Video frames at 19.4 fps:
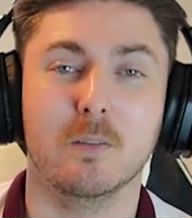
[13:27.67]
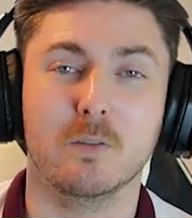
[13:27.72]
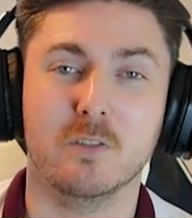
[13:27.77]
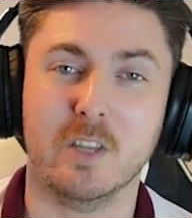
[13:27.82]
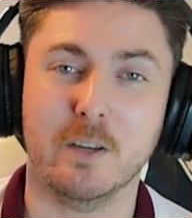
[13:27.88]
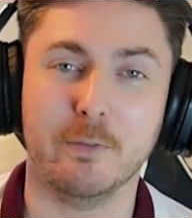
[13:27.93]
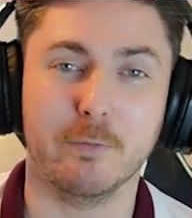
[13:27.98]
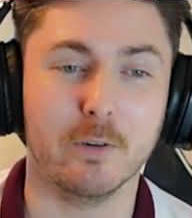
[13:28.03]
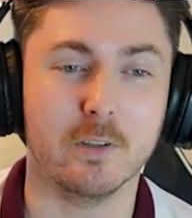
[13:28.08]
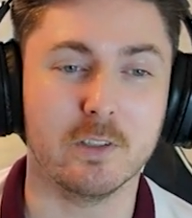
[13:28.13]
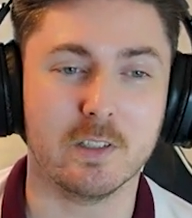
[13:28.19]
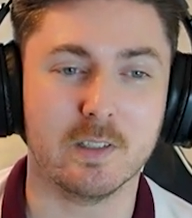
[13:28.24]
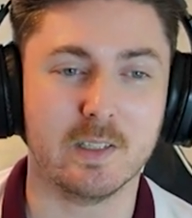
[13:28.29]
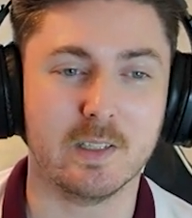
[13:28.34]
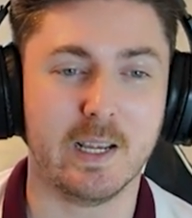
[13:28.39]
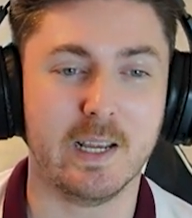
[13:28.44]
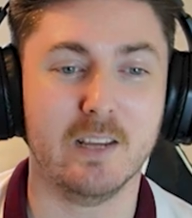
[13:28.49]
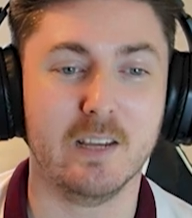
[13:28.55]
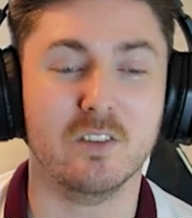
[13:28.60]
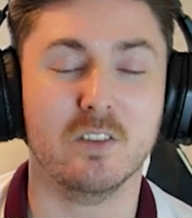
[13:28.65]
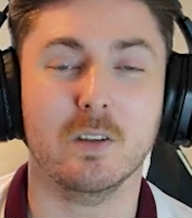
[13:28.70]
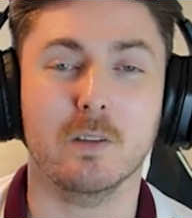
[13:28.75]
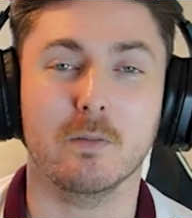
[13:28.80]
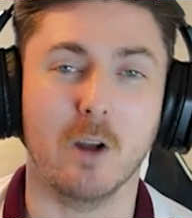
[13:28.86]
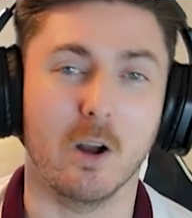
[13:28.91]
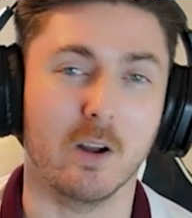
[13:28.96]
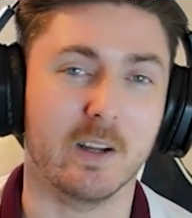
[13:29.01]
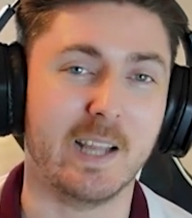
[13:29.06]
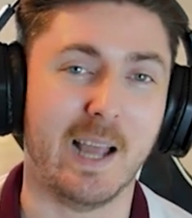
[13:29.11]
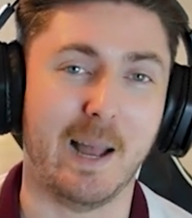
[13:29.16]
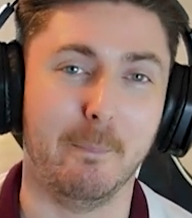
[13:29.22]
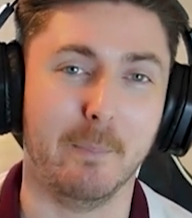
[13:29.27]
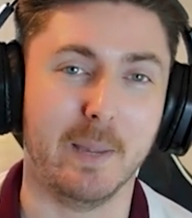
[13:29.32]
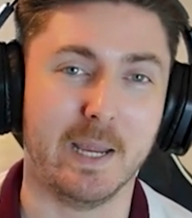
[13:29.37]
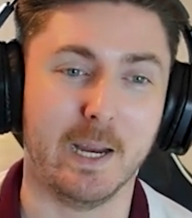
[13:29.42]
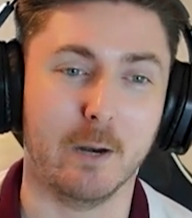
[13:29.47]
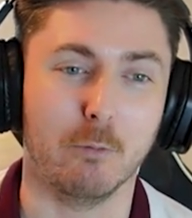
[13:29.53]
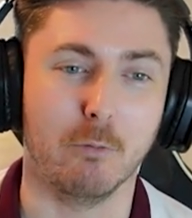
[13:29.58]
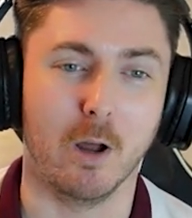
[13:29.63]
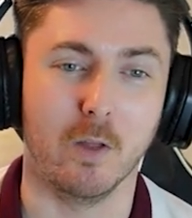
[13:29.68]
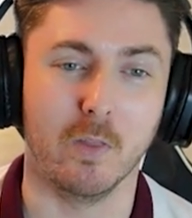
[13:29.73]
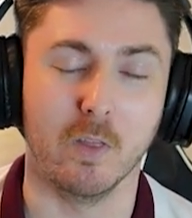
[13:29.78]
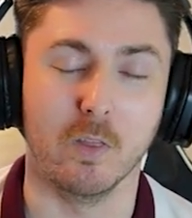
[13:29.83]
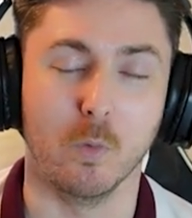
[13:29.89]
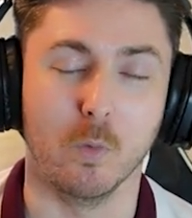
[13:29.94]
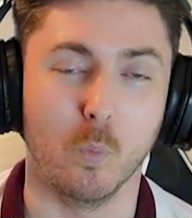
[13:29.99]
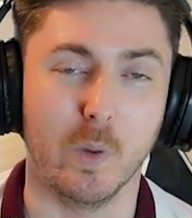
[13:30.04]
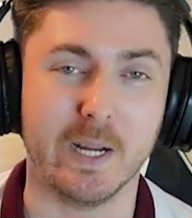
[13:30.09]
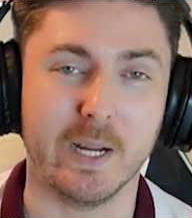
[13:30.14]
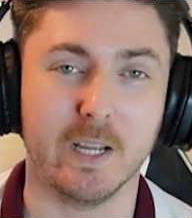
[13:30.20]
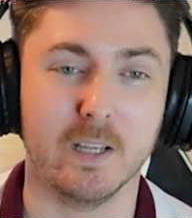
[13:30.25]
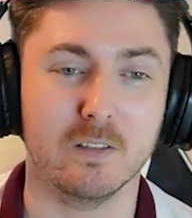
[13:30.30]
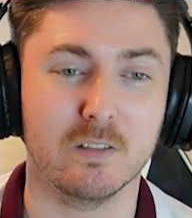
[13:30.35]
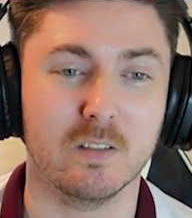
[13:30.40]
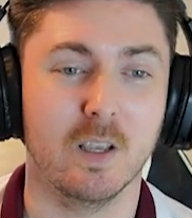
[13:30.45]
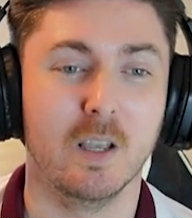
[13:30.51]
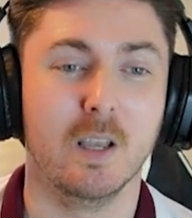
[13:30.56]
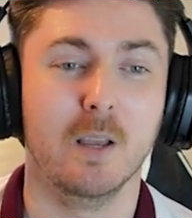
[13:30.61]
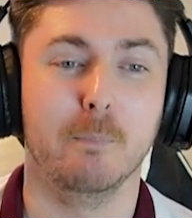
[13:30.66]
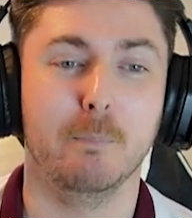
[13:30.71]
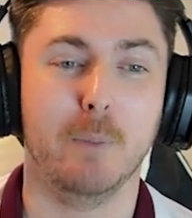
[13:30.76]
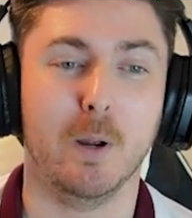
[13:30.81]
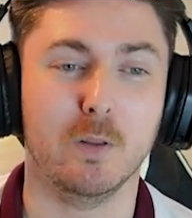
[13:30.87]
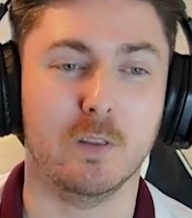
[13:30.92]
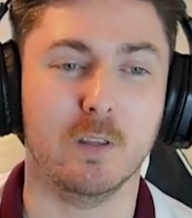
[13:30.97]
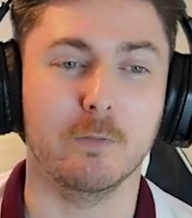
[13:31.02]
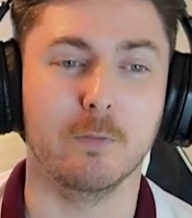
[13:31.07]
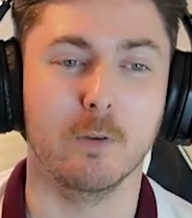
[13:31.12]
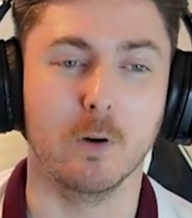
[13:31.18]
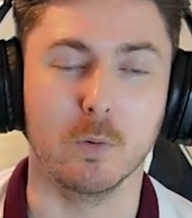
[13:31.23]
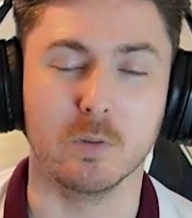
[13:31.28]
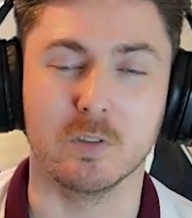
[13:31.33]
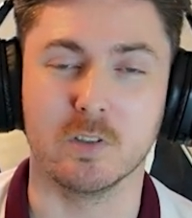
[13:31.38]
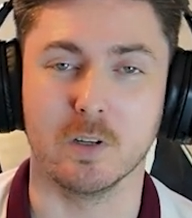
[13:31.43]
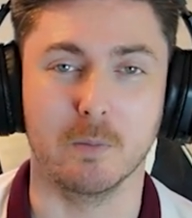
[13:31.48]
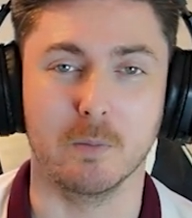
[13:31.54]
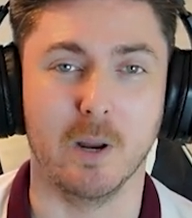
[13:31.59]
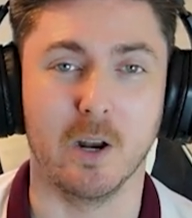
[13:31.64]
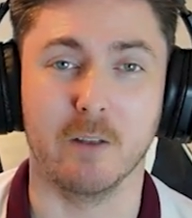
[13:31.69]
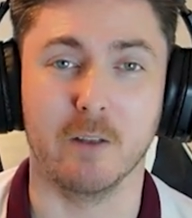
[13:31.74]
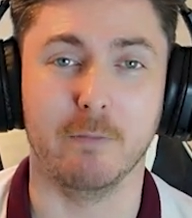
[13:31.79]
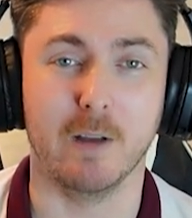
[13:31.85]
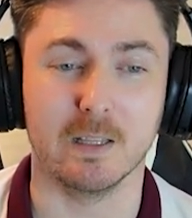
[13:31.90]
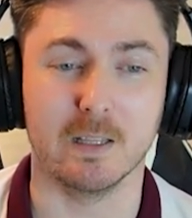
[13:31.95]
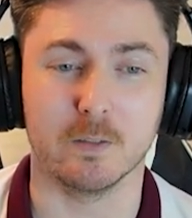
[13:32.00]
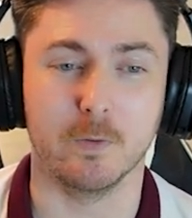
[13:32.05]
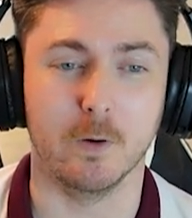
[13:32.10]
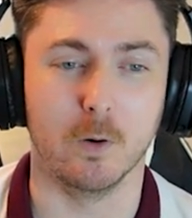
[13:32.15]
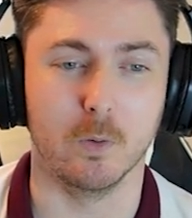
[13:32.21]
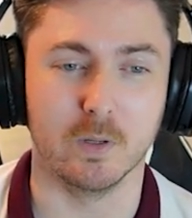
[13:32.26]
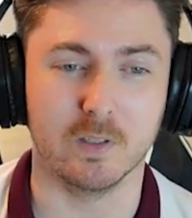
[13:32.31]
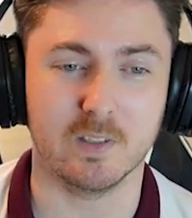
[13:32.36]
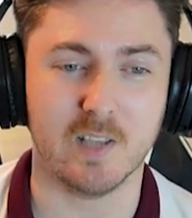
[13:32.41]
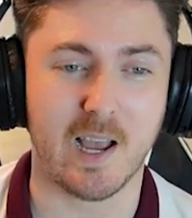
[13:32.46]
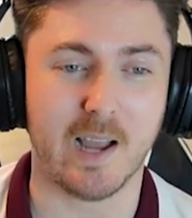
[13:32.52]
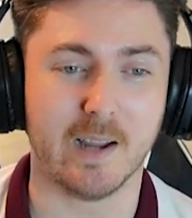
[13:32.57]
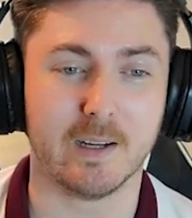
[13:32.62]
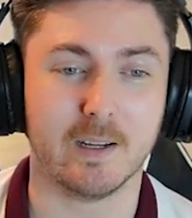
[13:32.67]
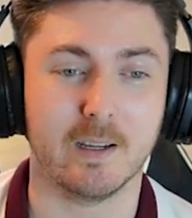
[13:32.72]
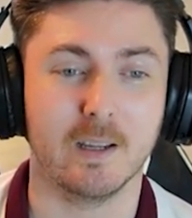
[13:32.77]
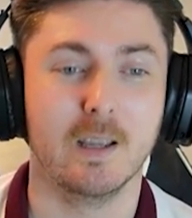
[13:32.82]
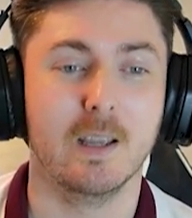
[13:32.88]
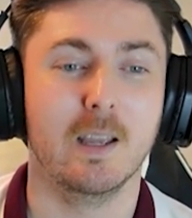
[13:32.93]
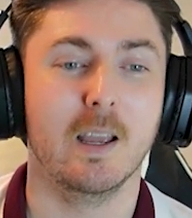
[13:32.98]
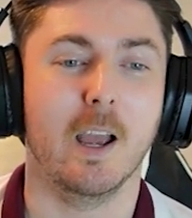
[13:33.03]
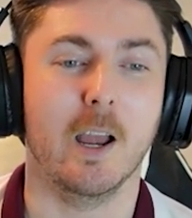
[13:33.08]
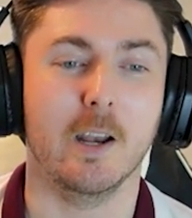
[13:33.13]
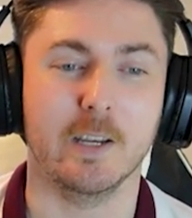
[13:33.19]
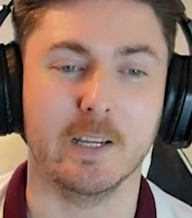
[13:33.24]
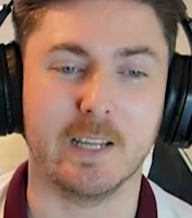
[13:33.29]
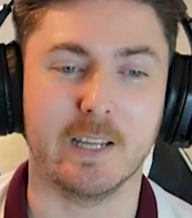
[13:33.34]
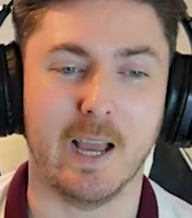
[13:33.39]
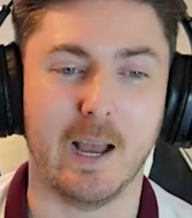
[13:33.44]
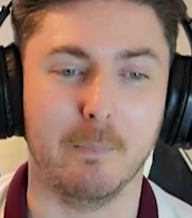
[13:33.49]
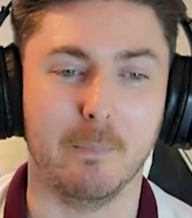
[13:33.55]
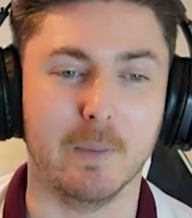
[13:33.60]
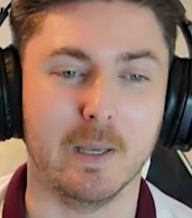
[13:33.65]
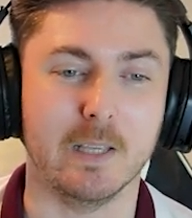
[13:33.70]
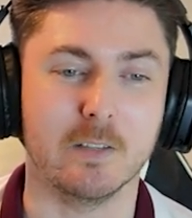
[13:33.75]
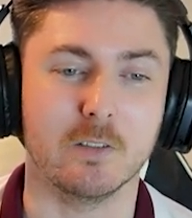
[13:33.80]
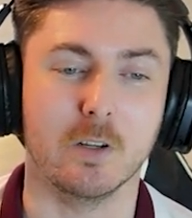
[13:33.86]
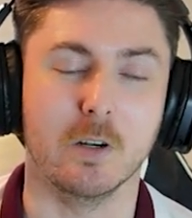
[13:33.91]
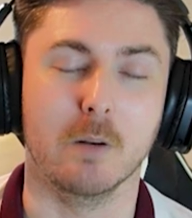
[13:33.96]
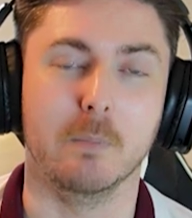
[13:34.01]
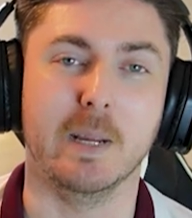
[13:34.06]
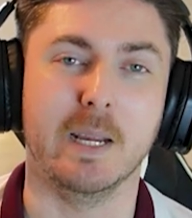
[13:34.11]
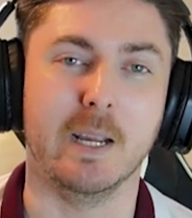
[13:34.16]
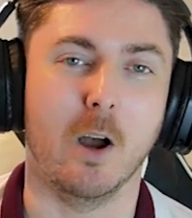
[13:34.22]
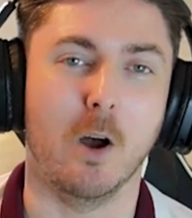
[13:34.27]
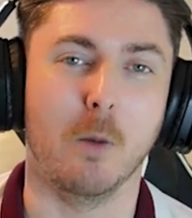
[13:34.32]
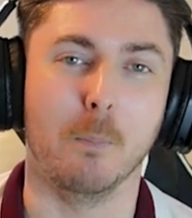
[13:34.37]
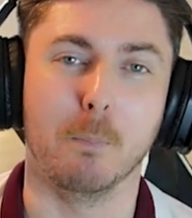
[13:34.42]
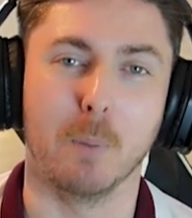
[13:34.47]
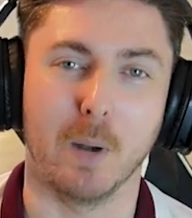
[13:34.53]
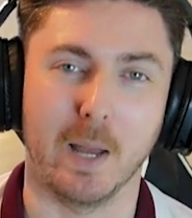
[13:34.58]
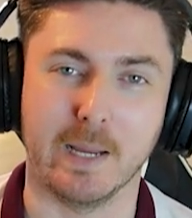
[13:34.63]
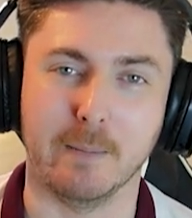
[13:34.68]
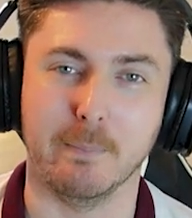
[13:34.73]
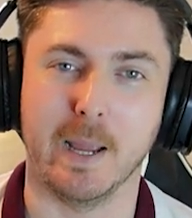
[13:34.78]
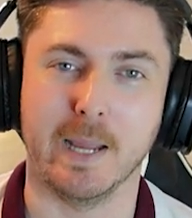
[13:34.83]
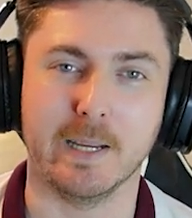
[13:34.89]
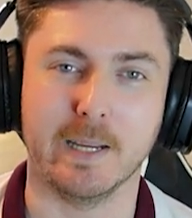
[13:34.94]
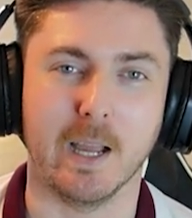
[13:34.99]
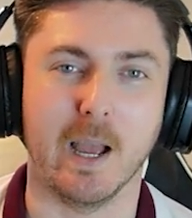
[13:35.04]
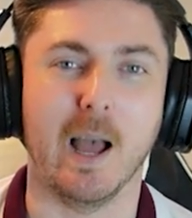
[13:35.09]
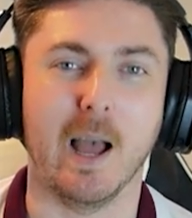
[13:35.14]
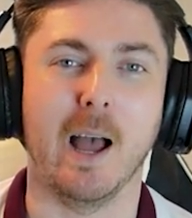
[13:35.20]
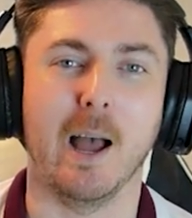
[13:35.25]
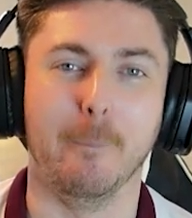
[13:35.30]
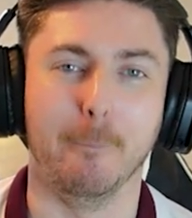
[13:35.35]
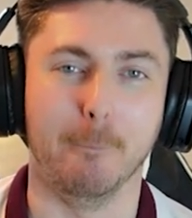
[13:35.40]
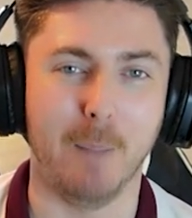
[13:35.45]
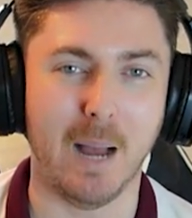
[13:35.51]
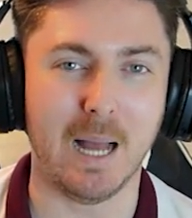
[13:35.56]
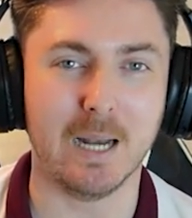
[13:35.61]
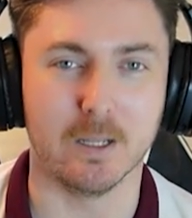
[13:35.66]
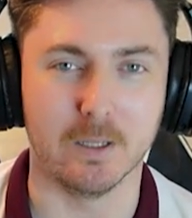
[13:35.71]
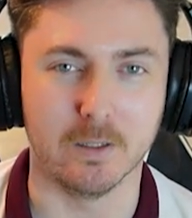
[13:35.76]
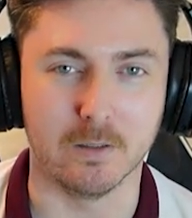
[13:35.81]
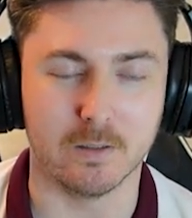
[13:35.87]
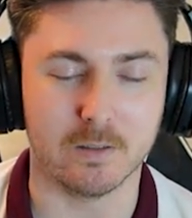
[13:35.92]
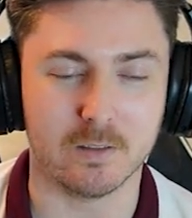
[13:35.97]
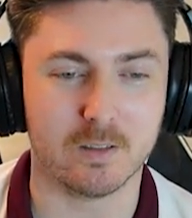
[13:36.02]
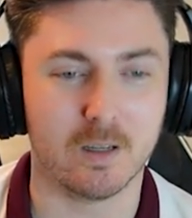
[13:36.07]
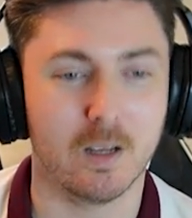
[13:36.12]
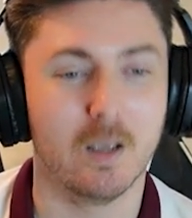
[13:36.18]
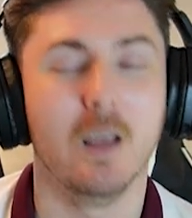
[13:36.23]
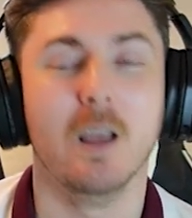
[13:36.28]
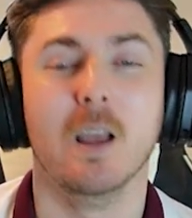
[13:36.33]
Differences is you've got a cam here rather than wingers. Both your forwards are going to be on advanced forward attack, and your cam is going to be on playmaker and balanced.